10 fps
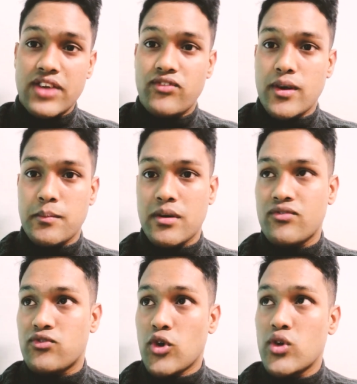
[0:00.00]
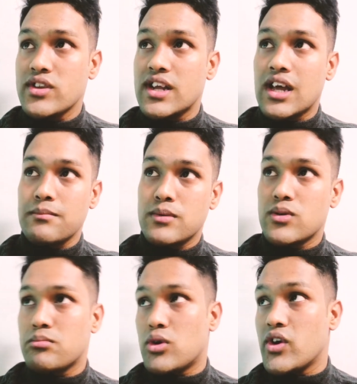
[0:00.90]
I brought 4, then I
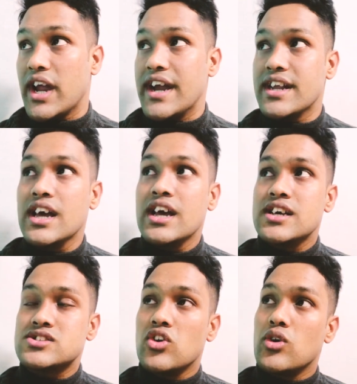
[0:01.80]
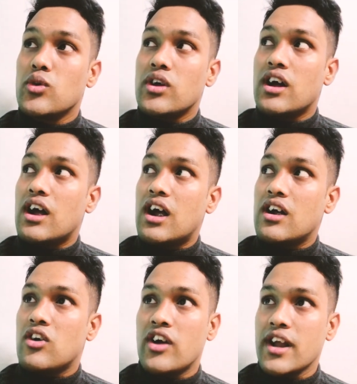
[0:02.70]
brought 8. So
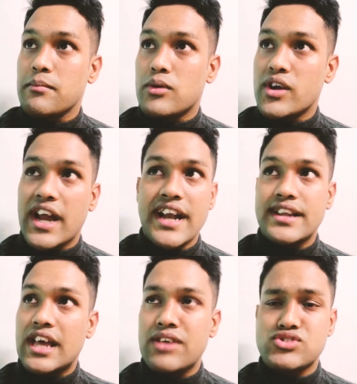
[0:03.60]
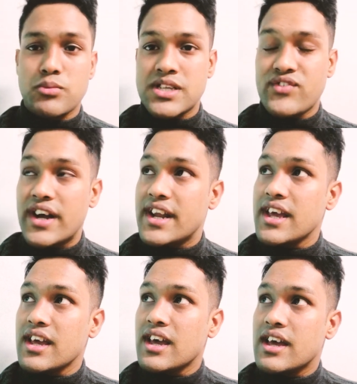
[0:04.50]
when I brought 8, they have so much
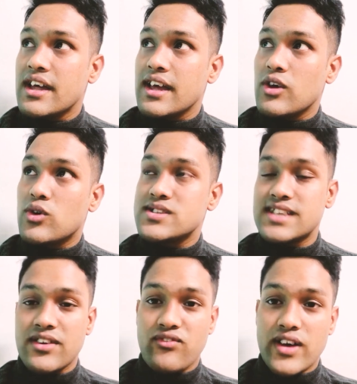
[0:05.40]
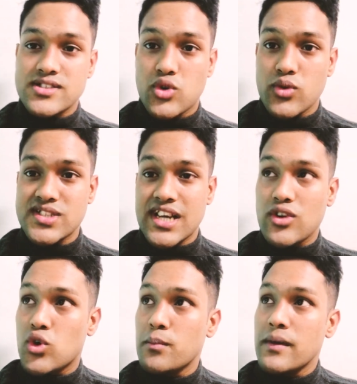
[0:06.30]
fighting, you know, first group, second
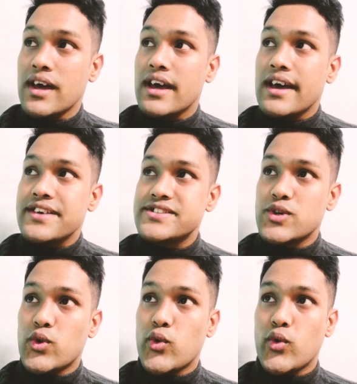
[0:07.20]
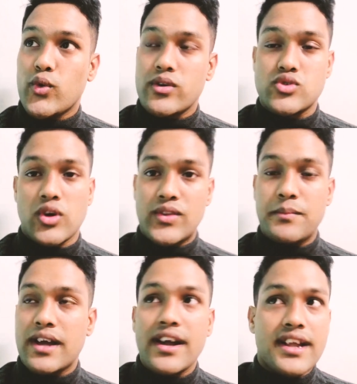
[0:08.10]
group. So 2 of them
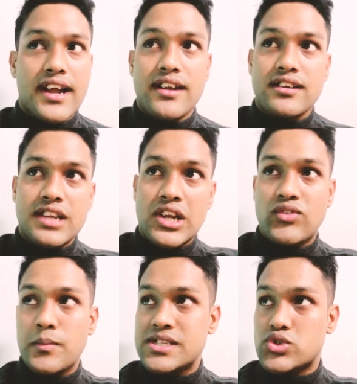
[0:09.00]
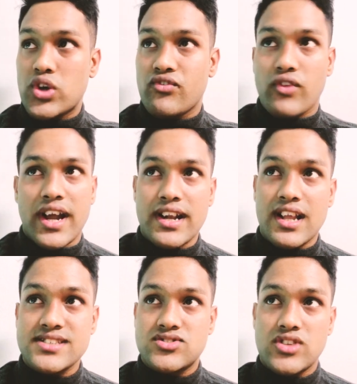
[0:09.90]
died and 10 of them is doing fine.
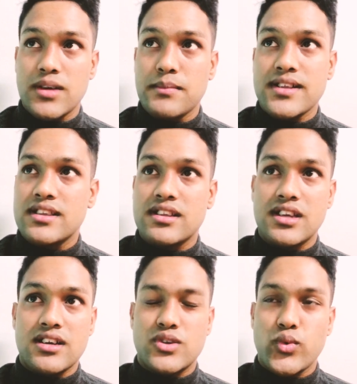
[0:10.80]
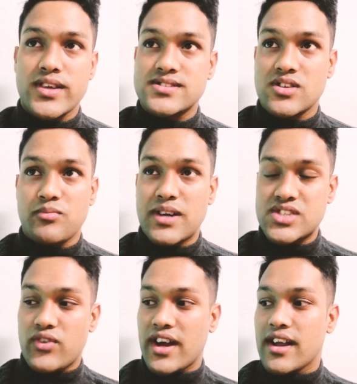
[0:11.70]
Last 3 months, they are doing so
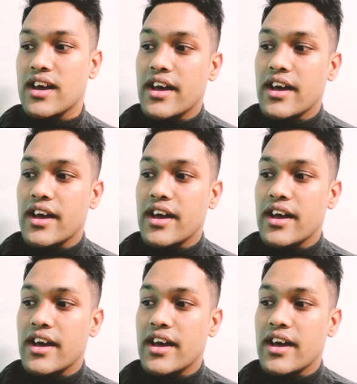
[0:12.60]
much fine.